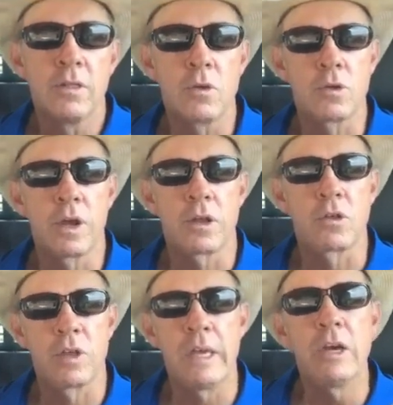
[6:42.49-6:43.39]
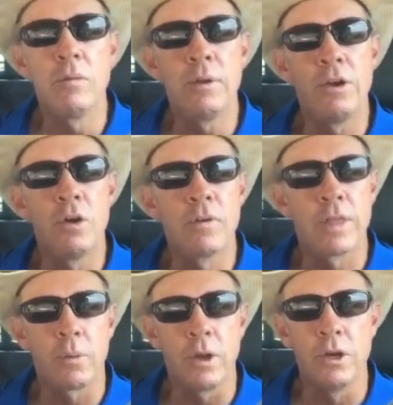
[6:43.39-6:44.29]
There's not a single maneuver
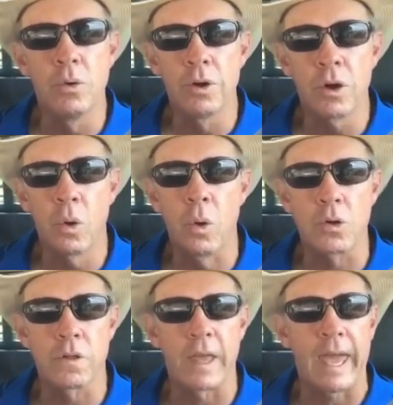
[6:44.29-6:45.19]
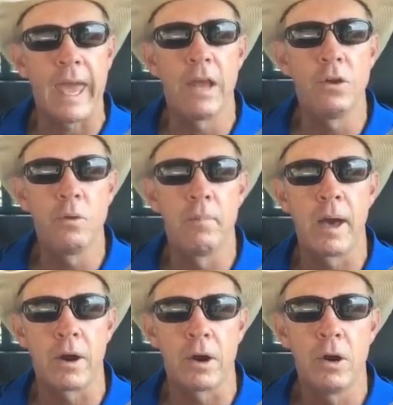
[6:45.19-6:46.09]
that we do on a horse that they can't do
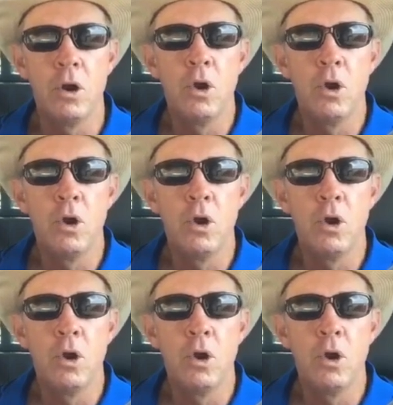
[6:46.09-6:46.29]
better